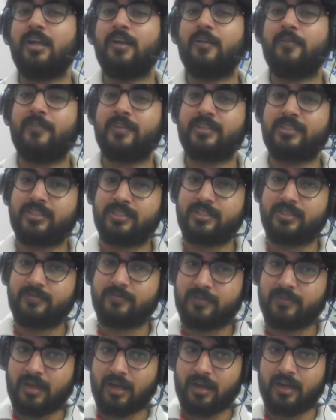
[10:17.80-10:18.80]
which
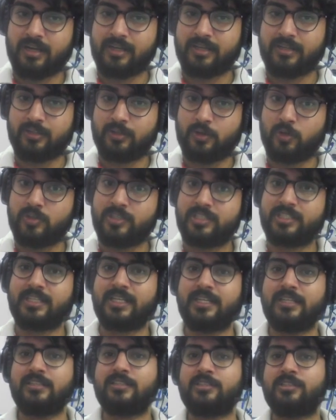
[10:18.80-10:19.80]
are good
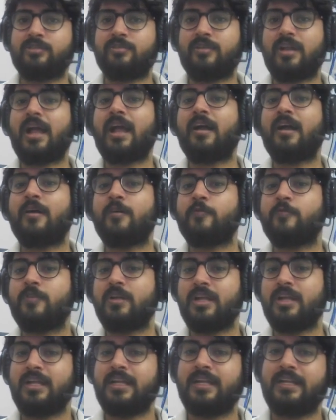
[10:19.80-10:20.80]
skills to have
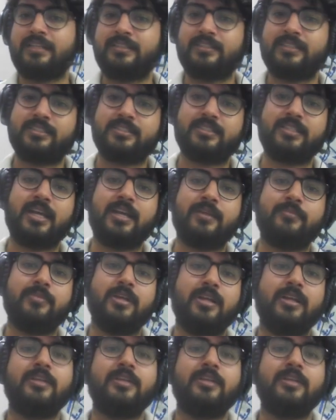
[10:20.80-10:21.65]
in this time.